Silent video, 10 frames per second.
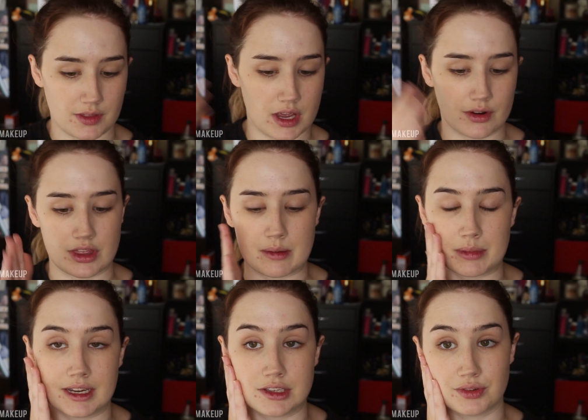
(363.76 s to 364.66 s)
so that everything
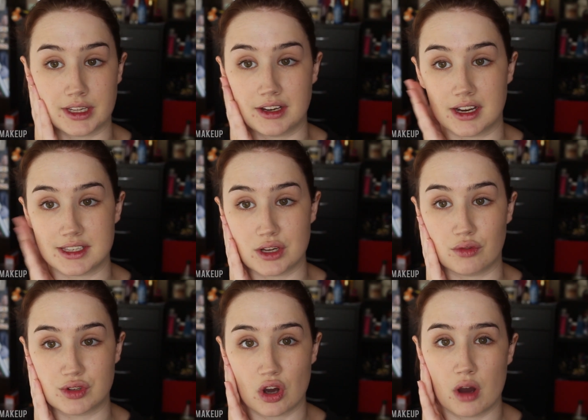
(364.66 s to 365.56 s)
blends really nicely
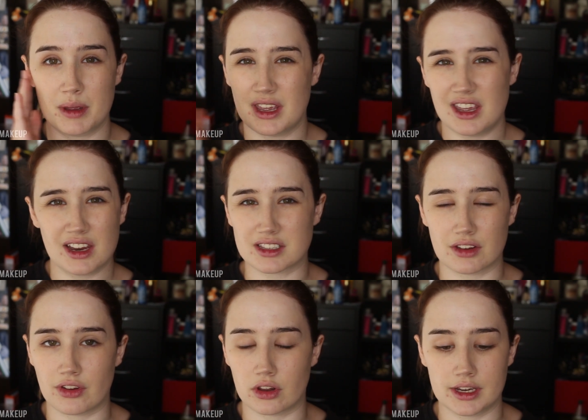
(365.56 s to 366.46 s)
over top because
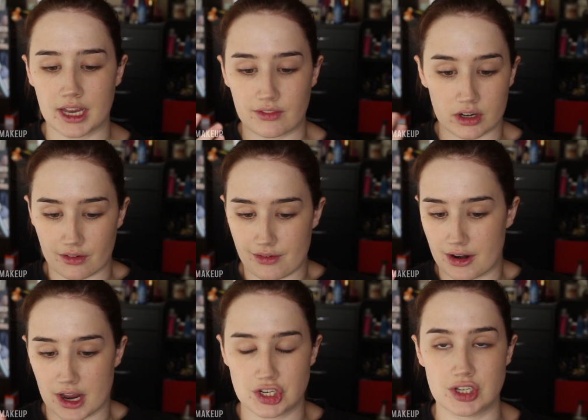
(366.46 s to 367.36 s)
I feel like even if a
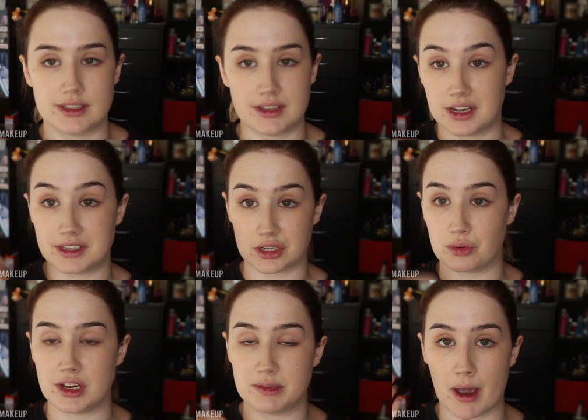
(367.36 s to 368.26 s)
foundation is set it
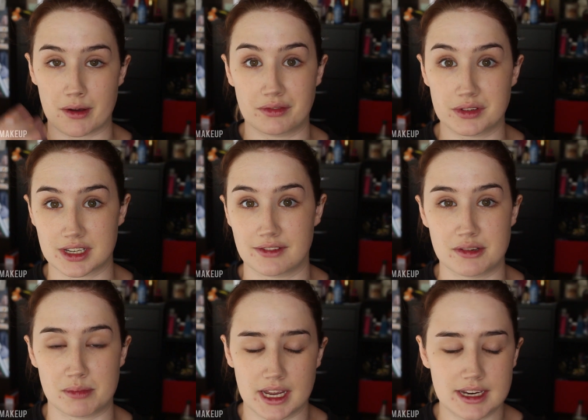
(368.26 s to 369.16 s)
still needs powder for stuff
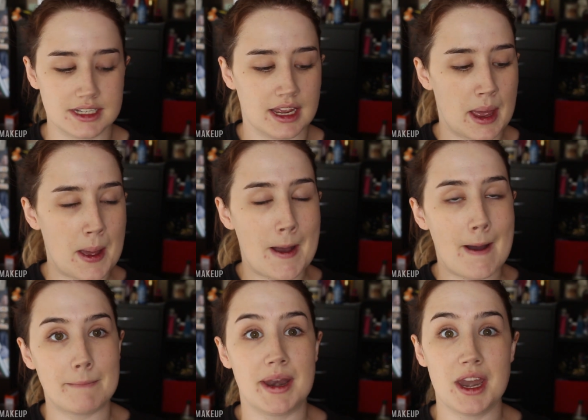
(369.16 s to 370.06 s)
to blend.
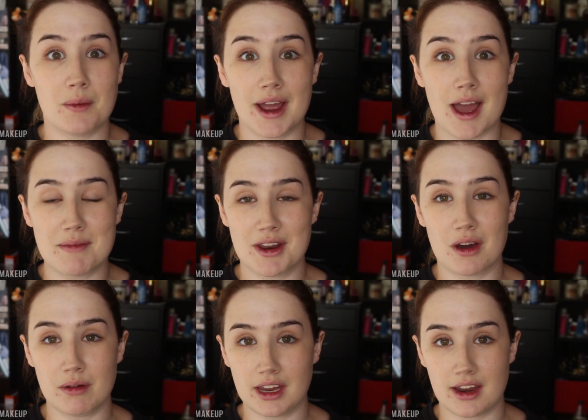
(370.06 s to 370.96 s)
But anyway, I'm going to
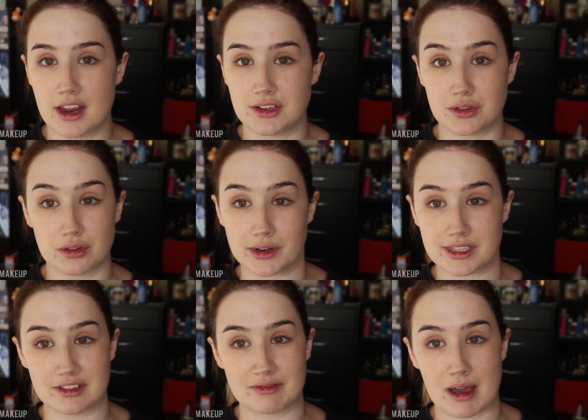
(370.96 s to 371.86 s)
go ahead and do the
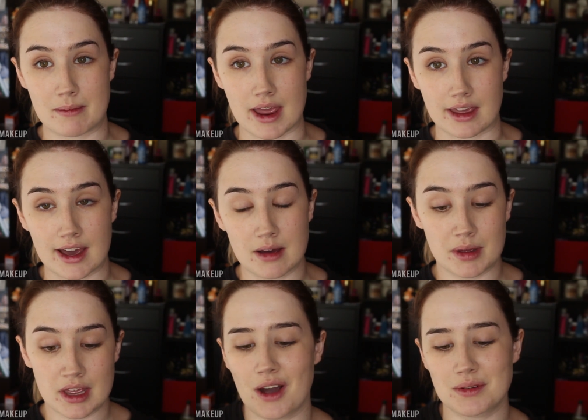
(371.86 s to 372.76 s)
rest of my
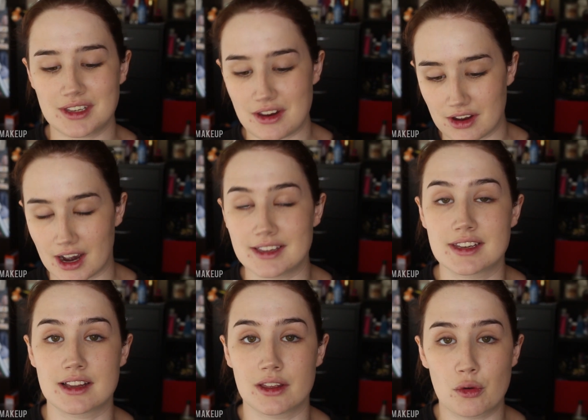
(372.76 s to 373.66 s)
makeup. I will see you guys
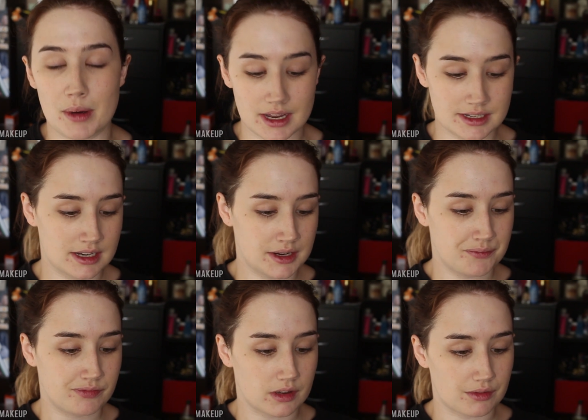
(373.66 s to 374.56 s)
in a little bit.
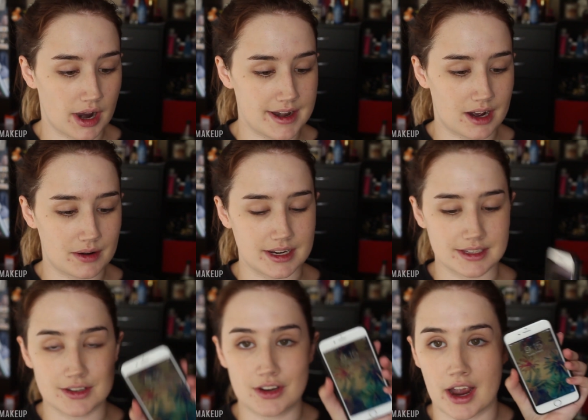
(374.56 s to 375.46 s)
Right now it
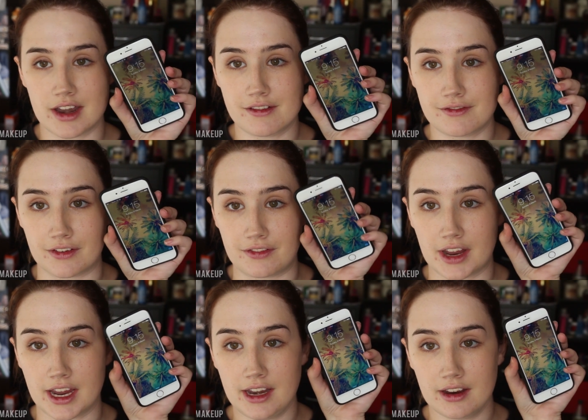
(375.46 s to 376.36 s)
is
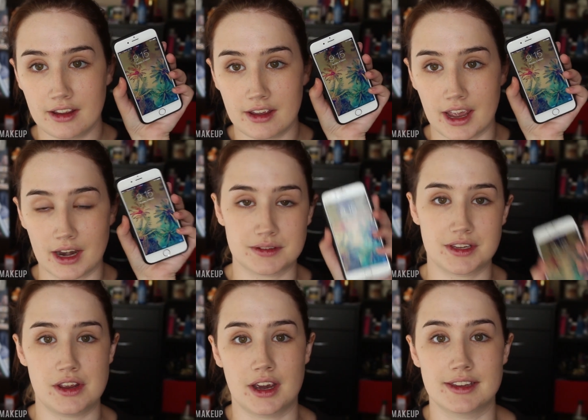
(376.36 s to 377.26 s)
9.15 and I'll
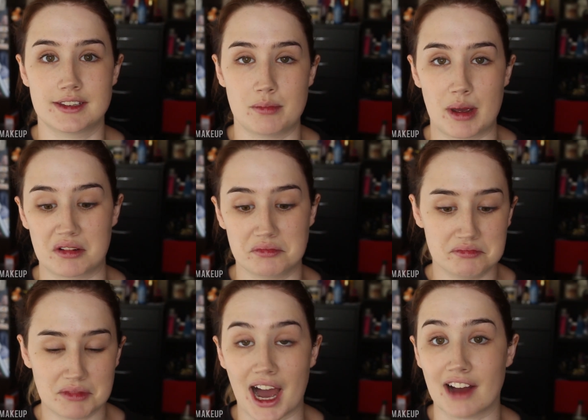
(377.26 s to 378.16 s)
see you guys in about
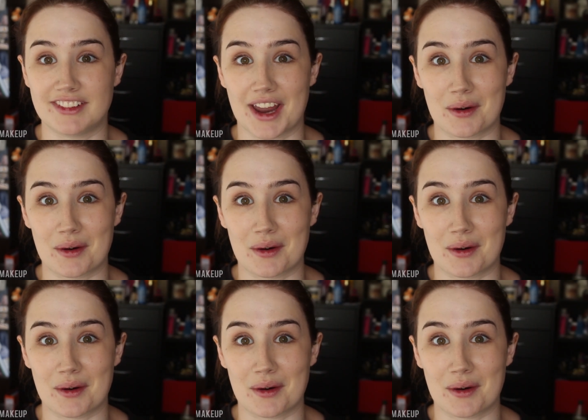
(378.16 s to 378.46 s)
half an